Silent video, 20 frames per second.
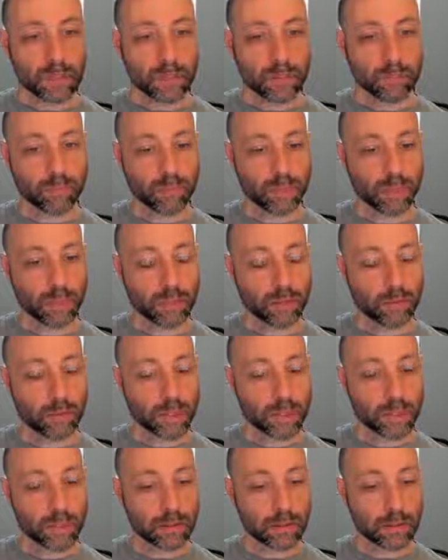But
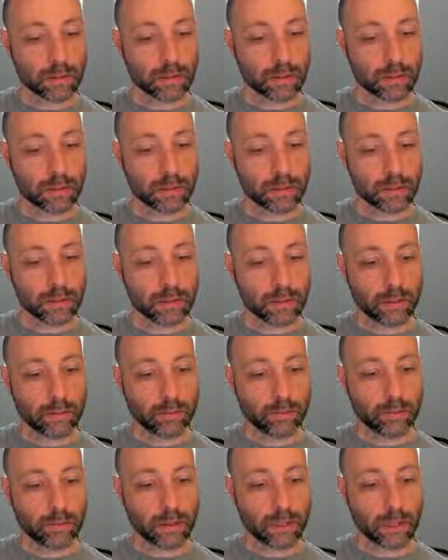otherwise it looks good to
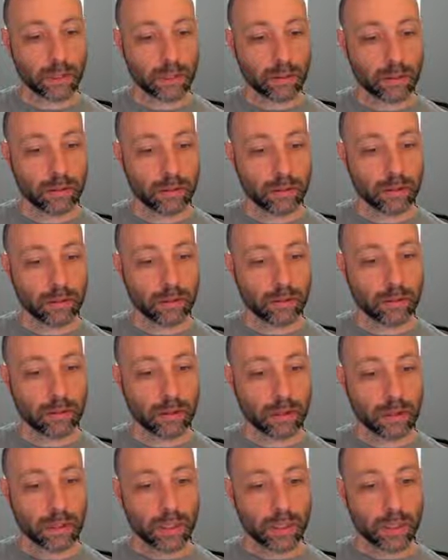me.
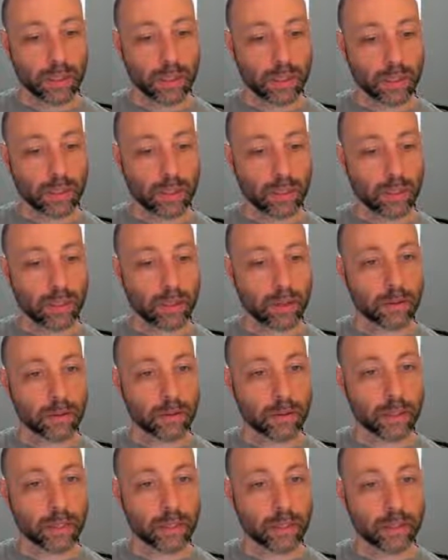All
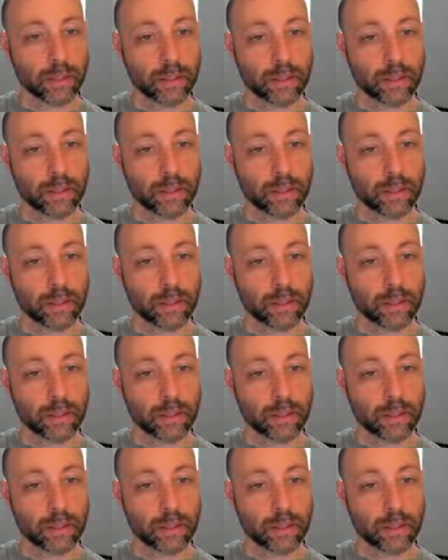right.